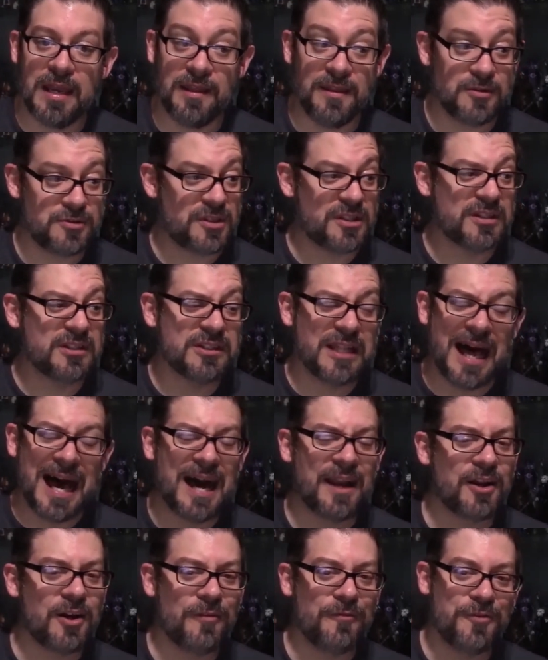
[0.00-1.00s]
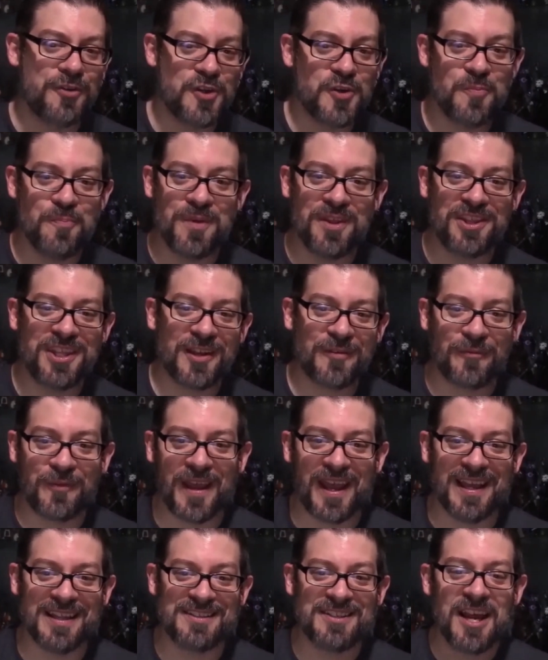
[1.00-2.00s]
There's a lot of new Mythic
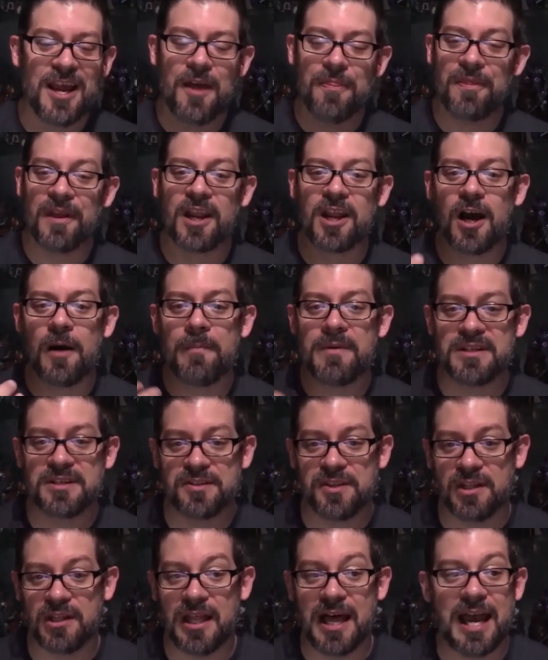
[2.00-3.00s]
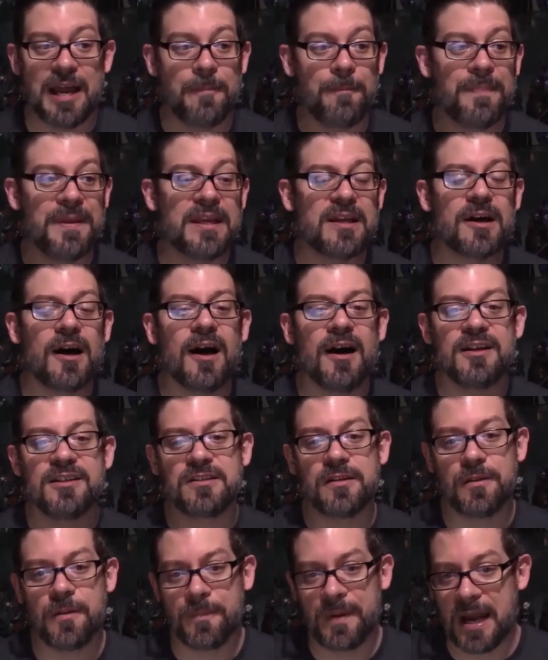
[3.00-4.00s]
fans that come into the line because
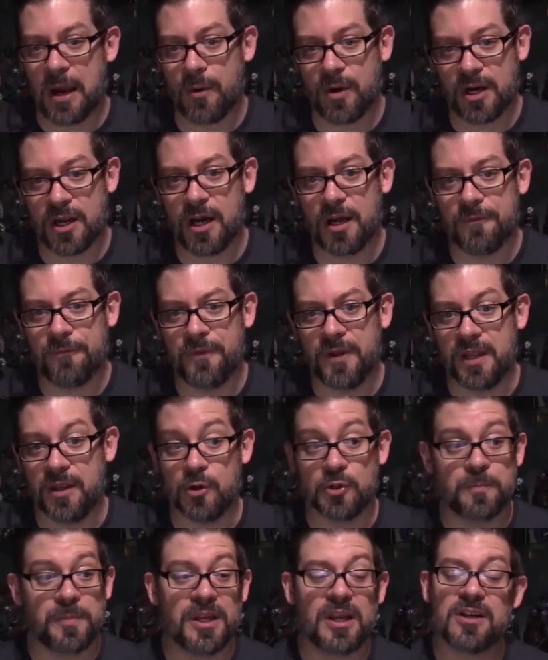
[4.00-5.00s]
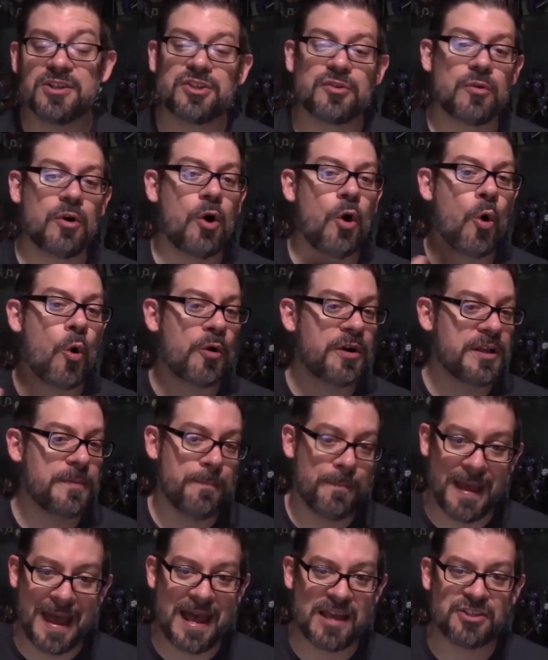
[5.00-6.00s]
of the PowerCon figures, because they're already
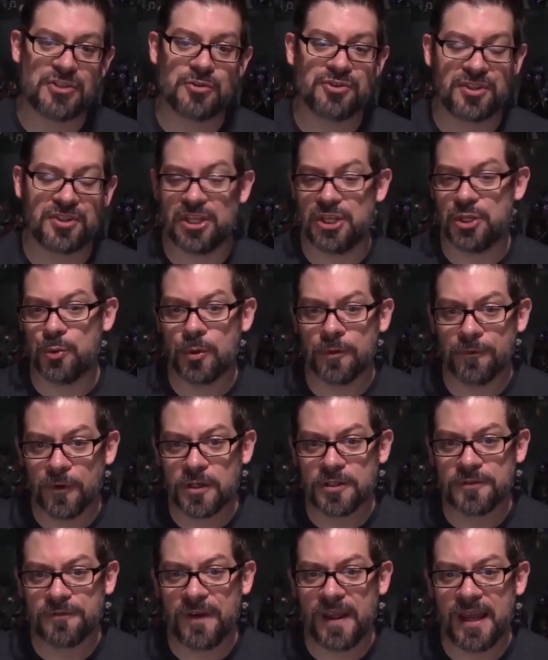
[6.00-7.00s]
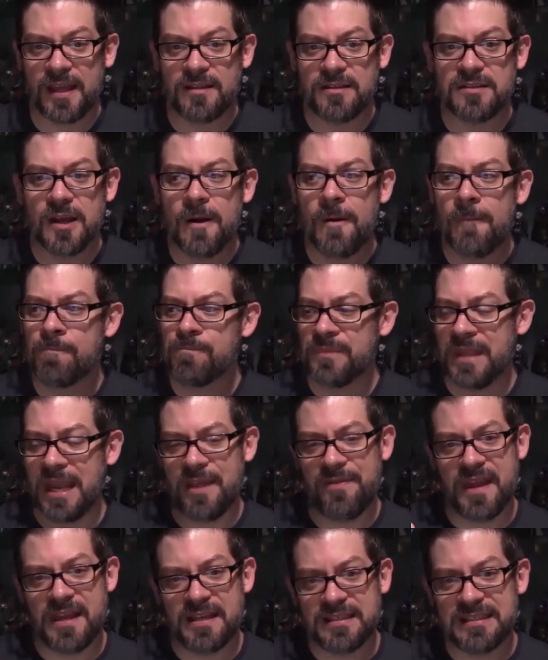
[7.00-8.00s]
masters of the universe fans,
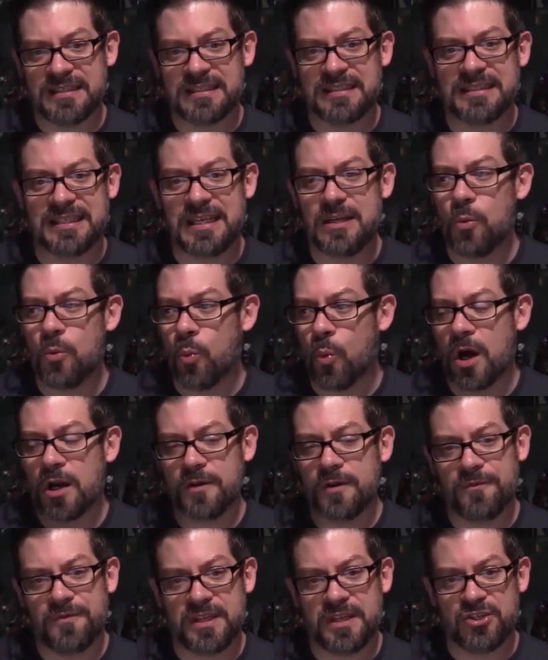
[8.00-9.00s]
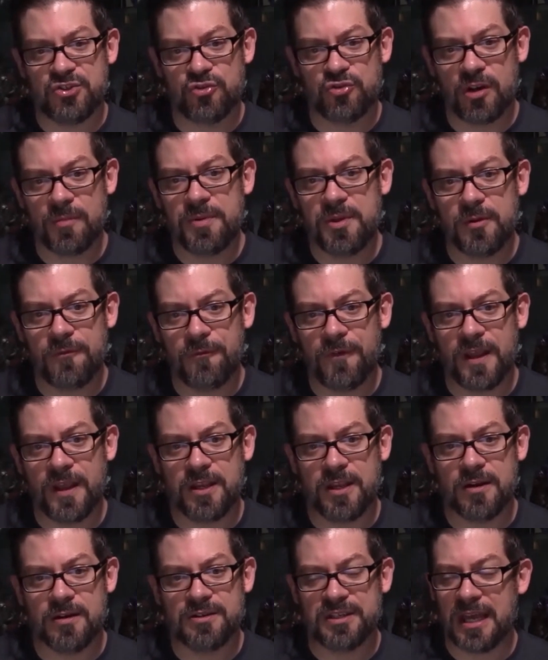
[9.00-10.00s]
and they see one of these tribute
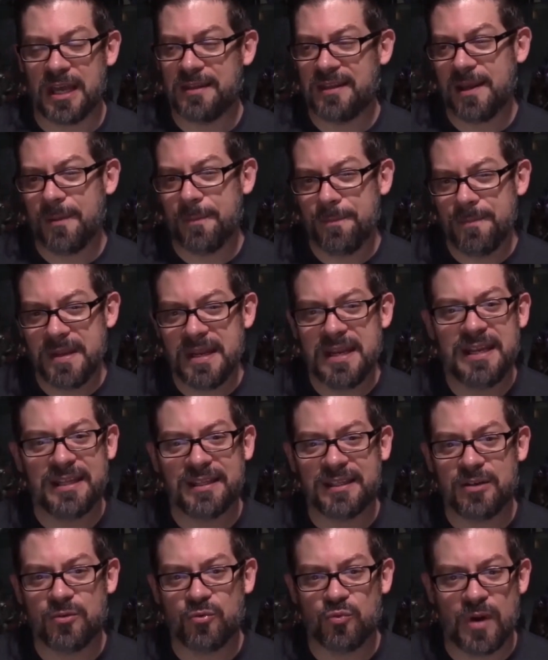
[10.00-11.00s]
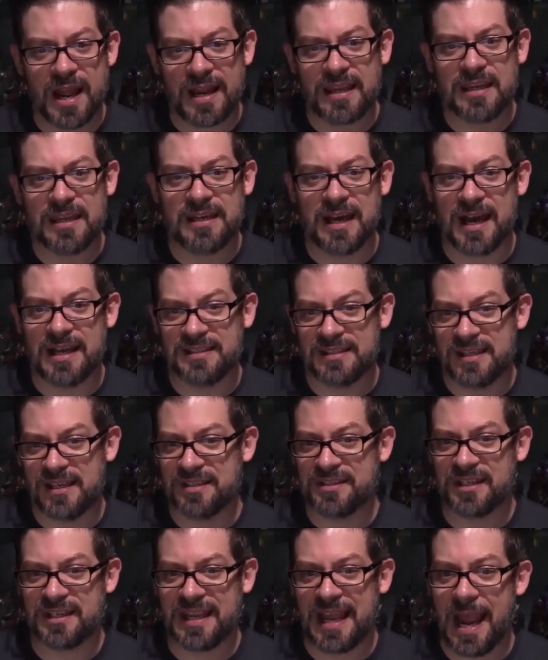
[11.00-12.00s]
figures and they immediately recognize it as
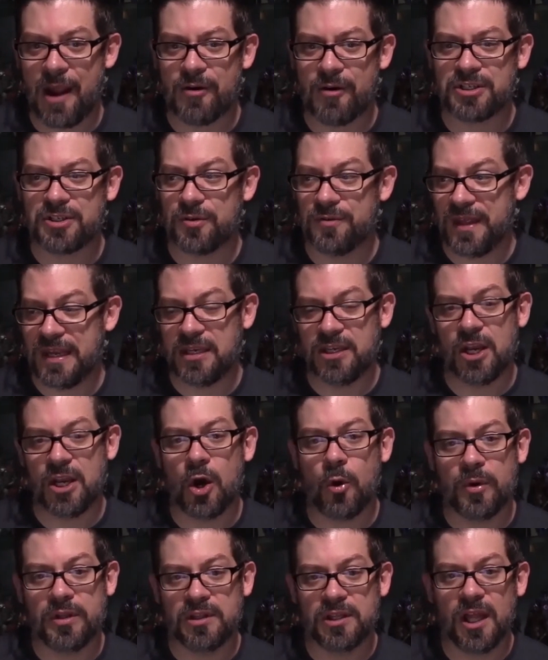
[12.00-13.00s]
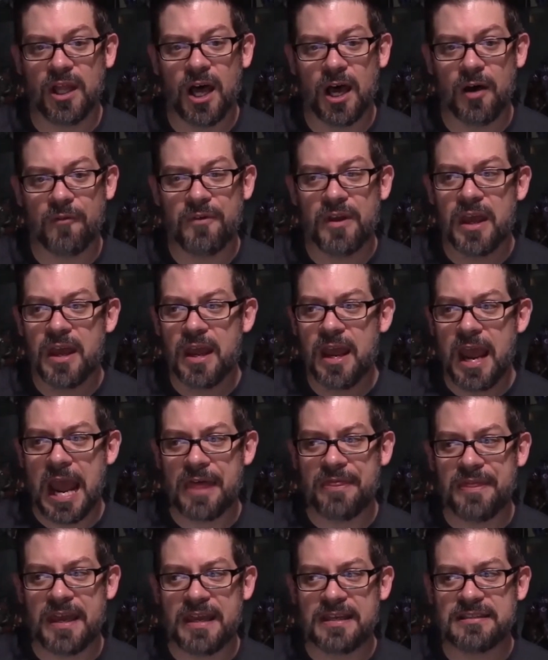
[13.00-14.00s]
a character they know and love,
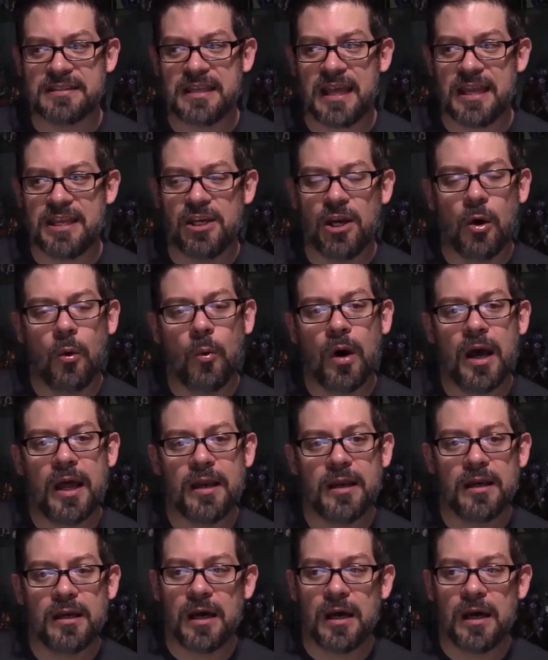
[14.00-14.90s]
and they say, you know what?